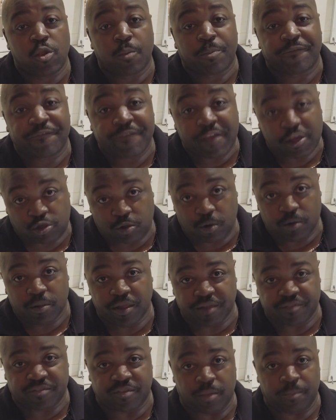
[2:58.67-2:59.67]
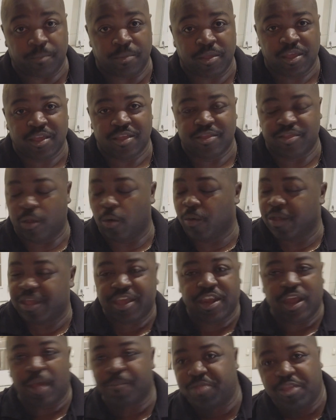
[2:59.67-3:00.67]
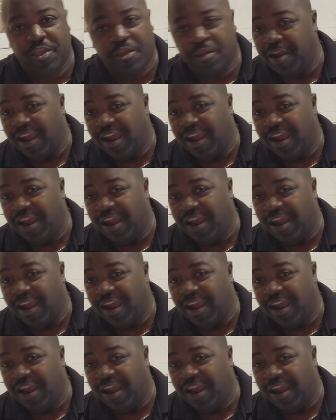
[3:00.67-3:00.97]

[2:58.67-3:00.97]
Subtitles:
your professionalism. Don't get up there